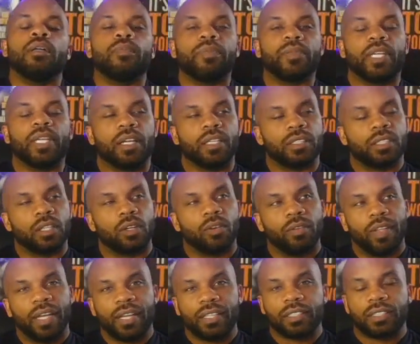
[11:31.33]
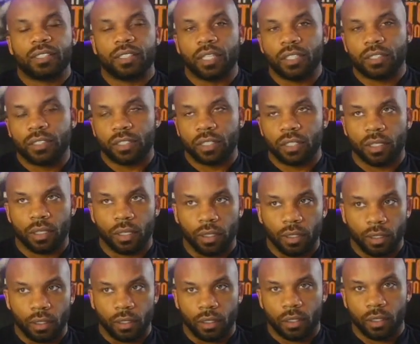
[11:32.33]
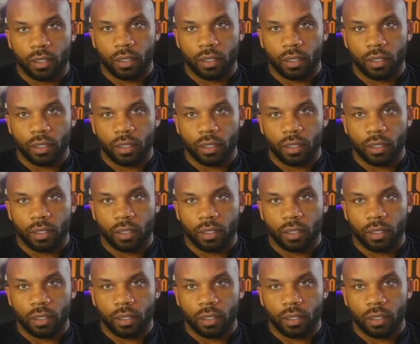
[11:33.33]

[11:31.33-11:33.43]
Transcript: Yeah, so that's such a,